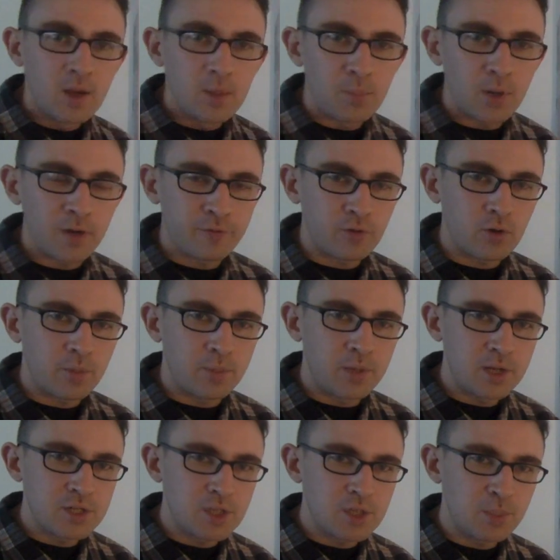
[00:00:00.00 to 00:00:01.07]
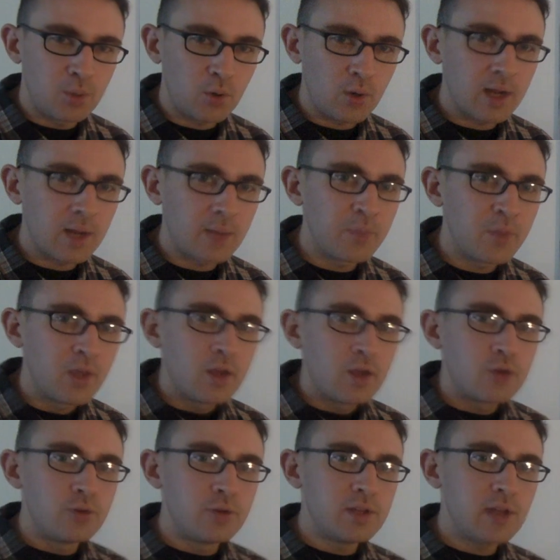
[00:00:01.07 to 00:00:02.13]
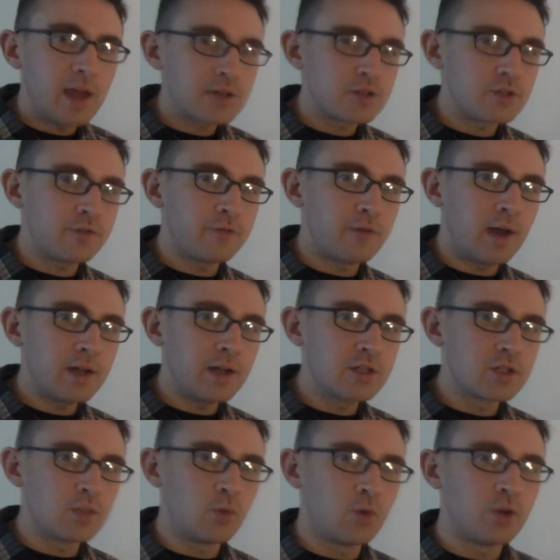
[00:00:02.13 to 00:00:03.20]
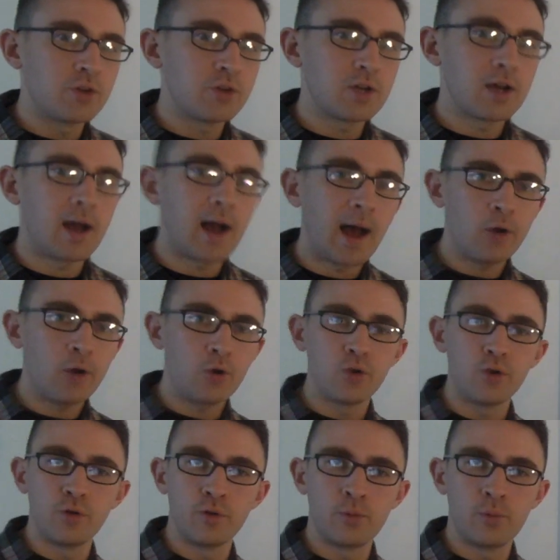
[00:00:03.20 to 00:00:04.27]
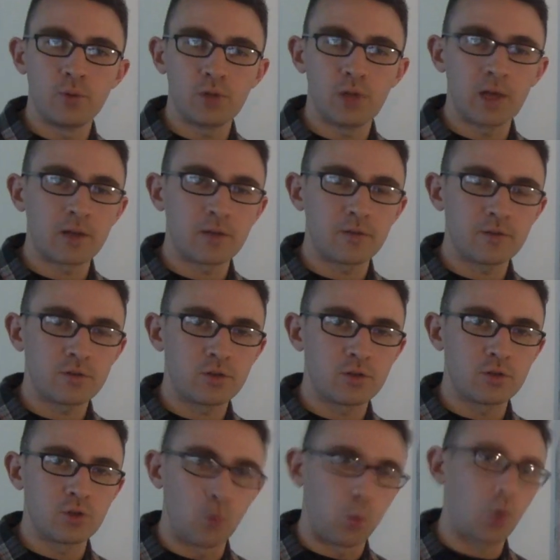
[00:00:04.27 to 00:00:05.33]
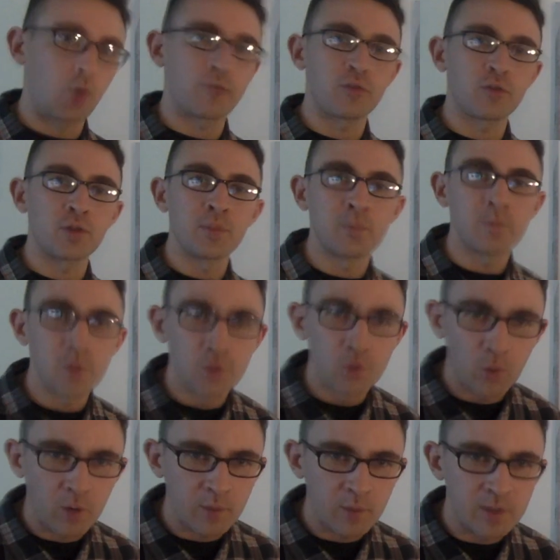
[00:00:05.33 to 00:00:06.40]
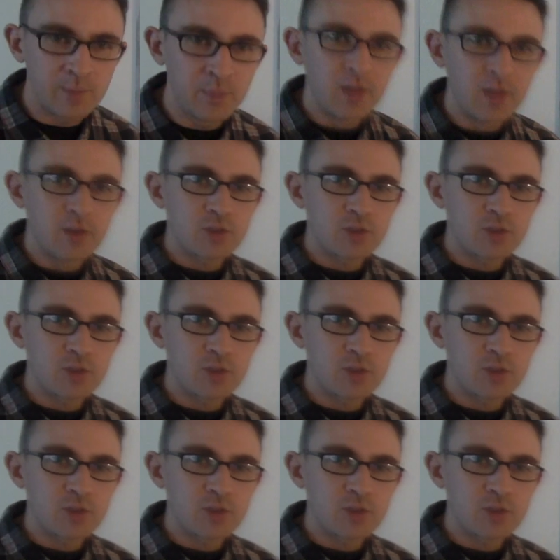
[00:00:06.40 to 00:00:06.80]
But for a PhD program, you need to actually find someone to hire you, like, to work for them. You know what I mean?